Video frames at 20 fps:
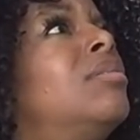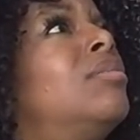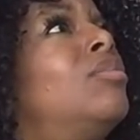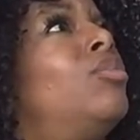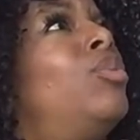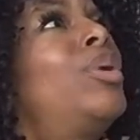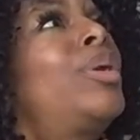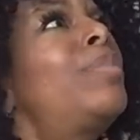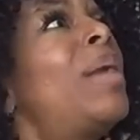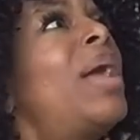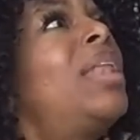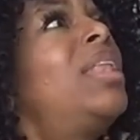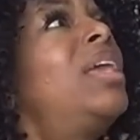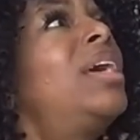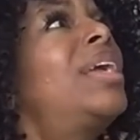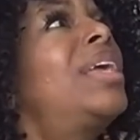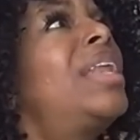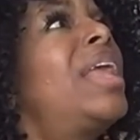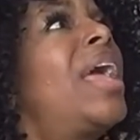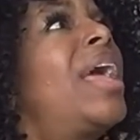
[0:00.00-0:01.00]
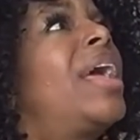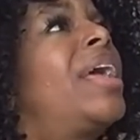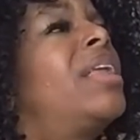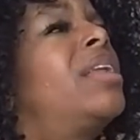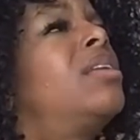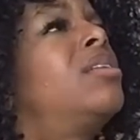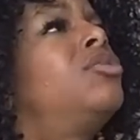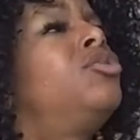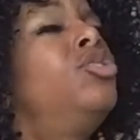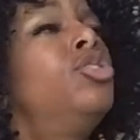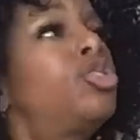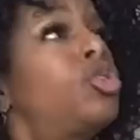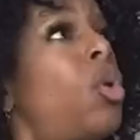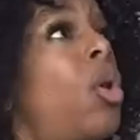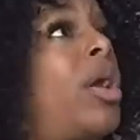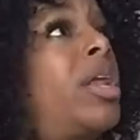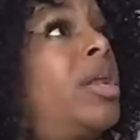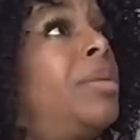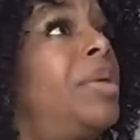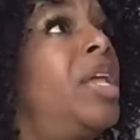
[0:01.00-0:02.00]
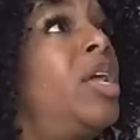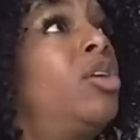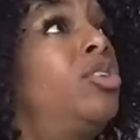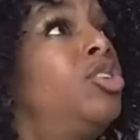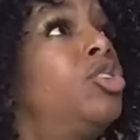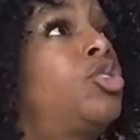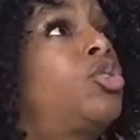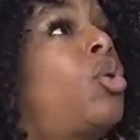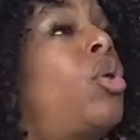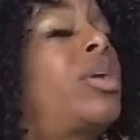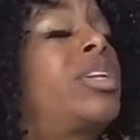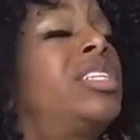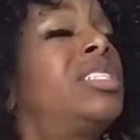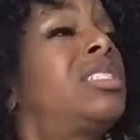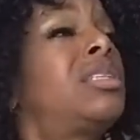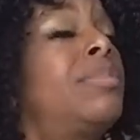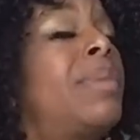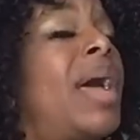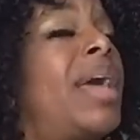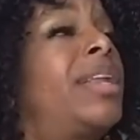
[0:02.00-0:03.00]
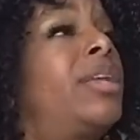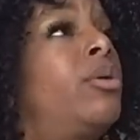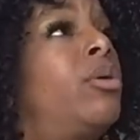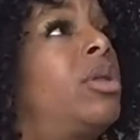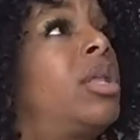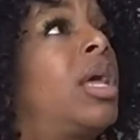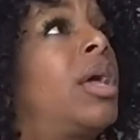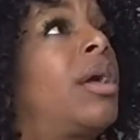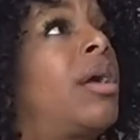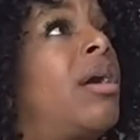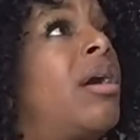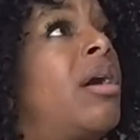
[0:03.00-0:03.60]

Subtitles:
What am I looking at? You talking to me or you talking to somebody on?